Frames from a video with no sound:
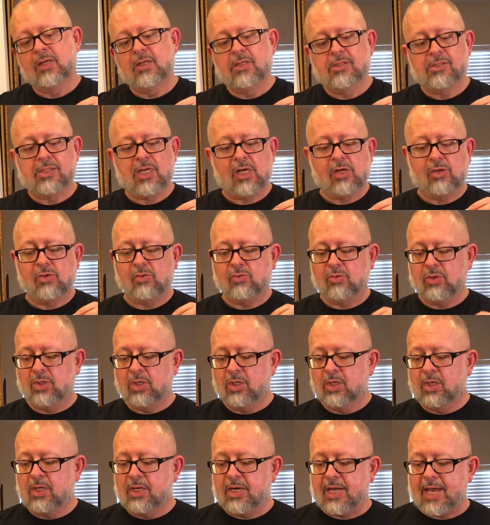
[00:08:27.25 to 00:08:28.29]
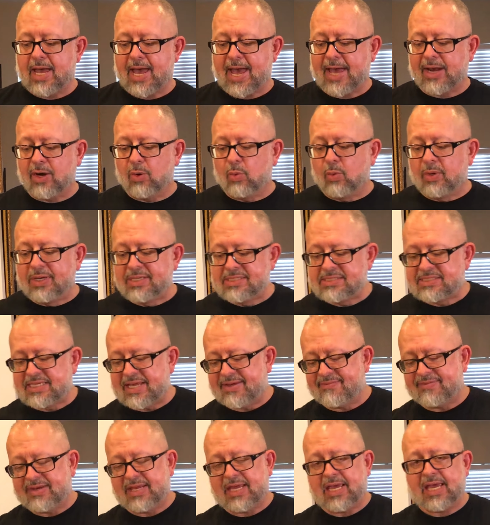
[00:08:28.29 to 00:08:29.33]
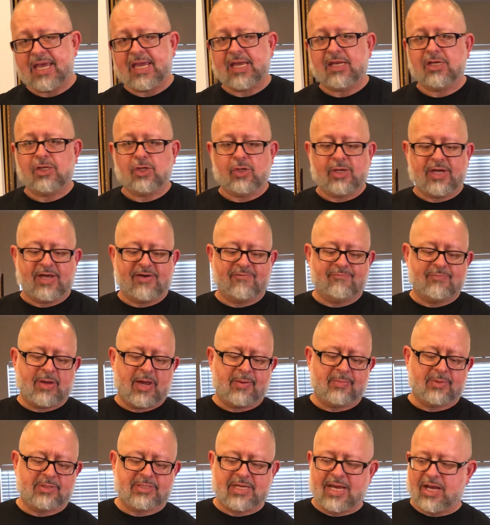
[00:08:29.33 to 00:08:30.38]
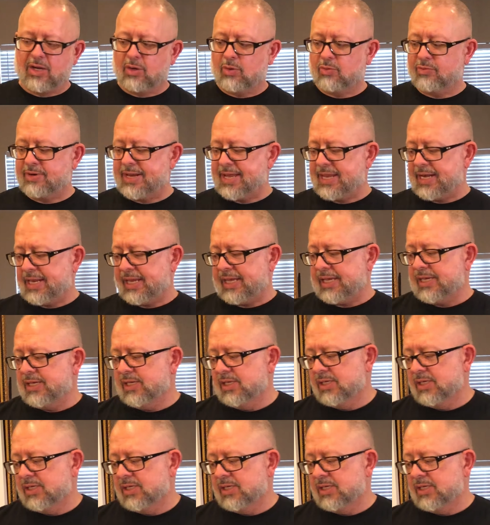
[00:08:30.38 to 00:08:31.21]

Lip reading: So at a 178, you have paper towel ready.